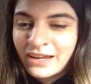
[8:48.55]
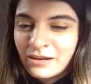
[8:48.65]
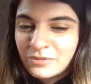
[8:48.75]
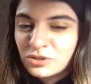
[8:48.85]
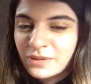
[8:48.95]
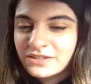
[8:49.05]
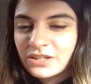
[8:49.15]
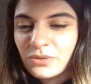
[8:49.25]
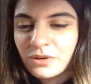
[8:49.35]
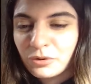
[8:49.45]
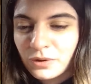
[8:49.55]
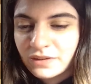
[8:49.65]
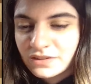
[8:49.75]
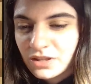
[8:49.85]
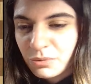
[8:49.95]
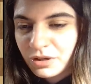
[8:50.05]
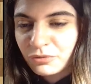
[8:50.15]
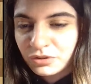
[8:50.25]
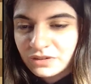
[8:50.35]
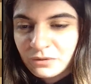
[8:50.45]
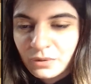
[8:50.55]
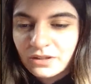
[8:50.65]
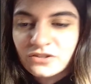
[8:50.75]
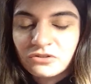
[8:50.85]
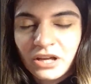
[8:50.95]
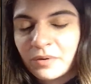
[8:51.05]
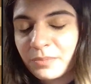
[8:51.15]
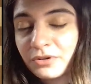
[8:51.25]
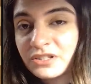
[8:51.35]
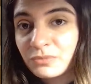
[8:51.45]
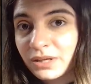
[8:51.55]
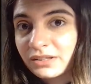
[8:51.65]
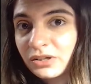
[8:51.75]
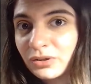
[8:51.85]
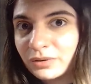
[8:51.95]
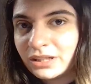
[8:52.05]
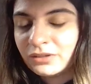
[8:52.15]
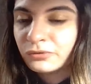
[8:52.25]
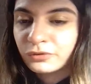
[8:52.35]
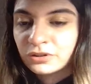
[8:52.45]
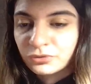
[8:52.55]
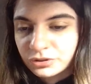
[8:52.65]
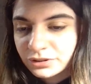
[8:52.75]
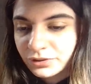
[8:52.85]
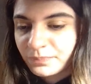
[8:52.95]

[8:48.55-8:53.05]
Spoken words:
Bishop takes d3, queen takes d3, rook d1, so now my opponent is winning the queen for a rook.